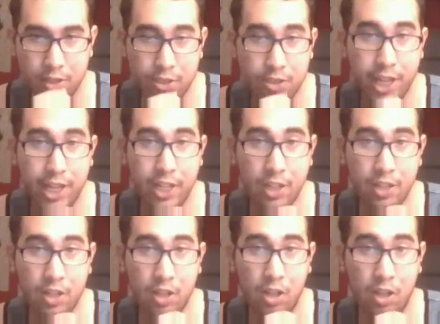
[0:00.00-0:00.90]
is taking
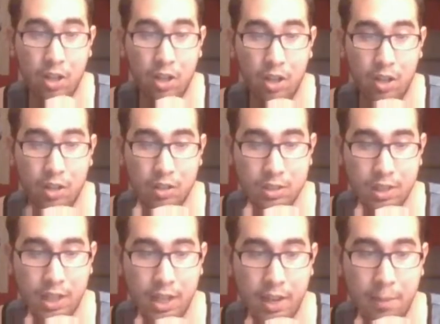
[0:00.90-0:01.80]
a long
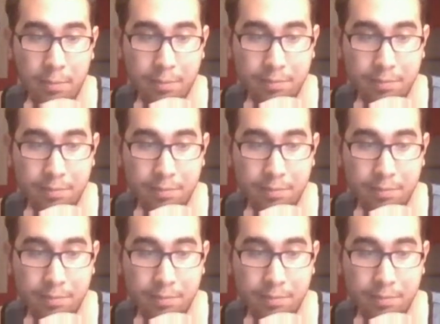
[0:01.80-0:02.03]
time.